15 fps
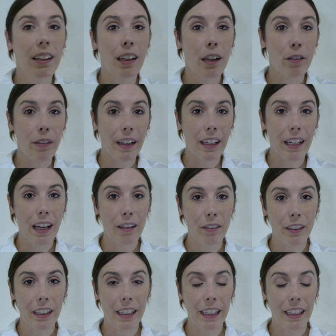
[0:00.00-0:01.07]
Now if I could have
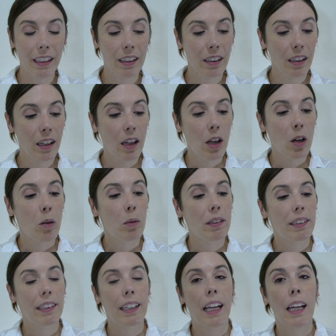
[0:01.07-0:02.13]
your hand,
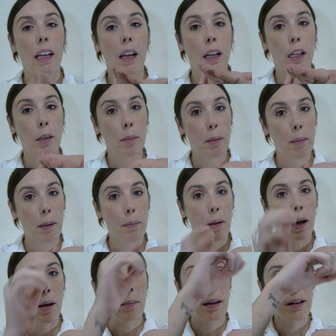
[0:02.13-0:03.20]
once again, I'm going to put my
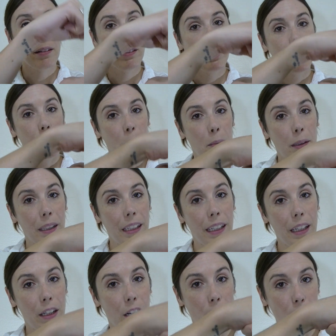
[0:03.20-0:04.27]
palm out, and you're going to put your
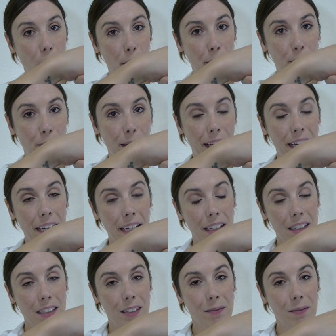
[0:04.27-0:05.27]
hand on top of my hand.